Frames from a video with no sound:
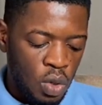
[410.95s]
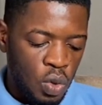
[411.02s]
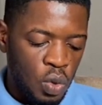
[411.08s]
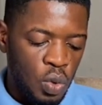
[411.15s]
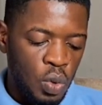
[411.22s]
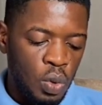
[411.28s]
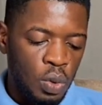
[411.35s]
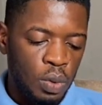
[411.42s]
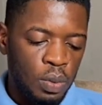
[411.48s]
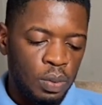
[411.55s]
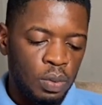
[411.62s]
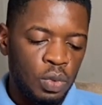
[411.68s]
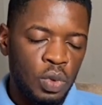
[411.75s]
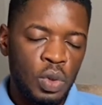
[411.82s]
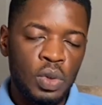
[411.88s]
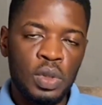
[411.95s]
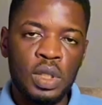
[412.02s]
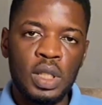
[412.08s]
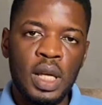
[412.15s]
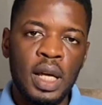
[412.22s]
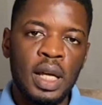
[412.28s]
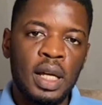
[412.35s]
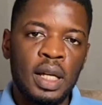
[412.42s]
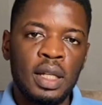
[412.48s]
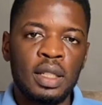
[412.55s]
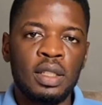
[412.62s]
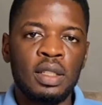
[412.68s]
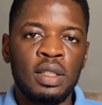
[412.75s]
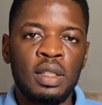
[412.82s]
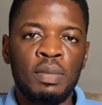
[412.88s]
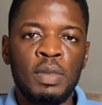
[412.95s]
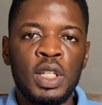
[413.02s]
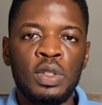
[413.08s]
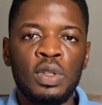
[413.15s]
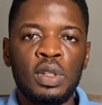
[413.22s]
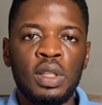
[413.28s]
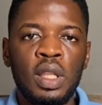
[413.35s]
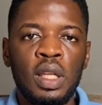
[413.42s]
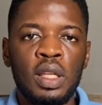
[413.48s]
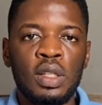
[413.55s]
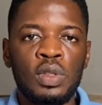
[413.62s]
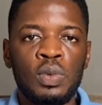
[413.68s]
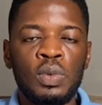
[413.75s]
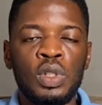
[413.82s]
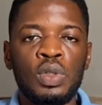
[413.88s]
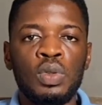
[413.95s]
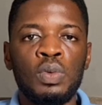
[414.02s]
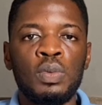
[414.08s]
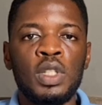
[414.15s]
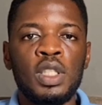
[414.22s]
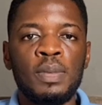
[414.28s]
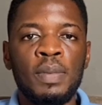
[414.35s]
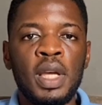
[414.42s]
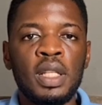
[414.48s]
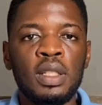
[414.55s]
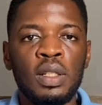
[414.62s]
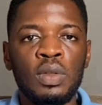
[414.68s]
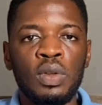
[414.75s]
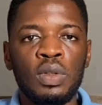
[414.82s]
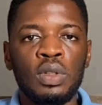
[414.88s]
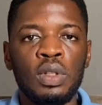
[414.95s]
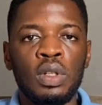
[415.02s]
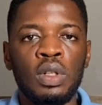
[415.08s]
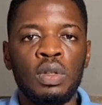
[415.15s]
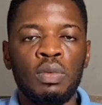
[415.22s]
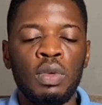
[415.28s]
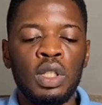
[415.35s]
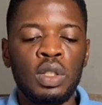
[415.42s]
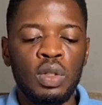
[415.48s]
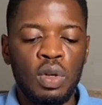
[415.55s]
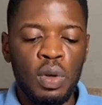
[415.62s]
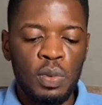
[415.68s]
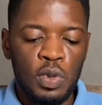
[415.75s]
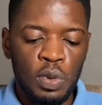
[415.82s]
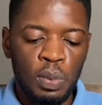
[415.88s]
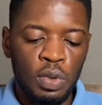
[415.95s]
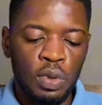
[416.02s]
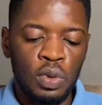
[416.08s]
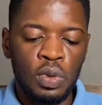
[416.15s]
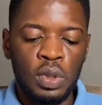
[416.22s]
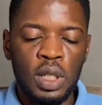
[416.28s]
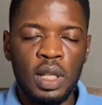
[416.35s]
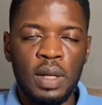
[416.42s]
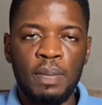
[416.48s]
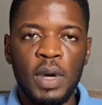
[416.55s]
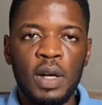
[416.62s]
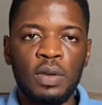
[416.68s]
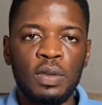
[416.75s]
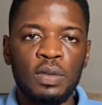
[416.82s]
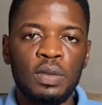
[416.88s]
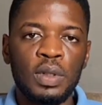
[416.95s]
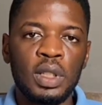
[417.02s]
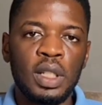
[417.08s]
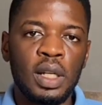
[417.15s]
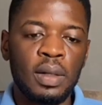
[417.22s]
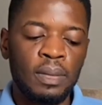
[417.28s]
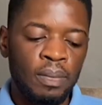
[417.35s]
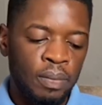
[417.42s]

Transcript: So those are the major things which you will be spending on when it comes to producing a pack of water.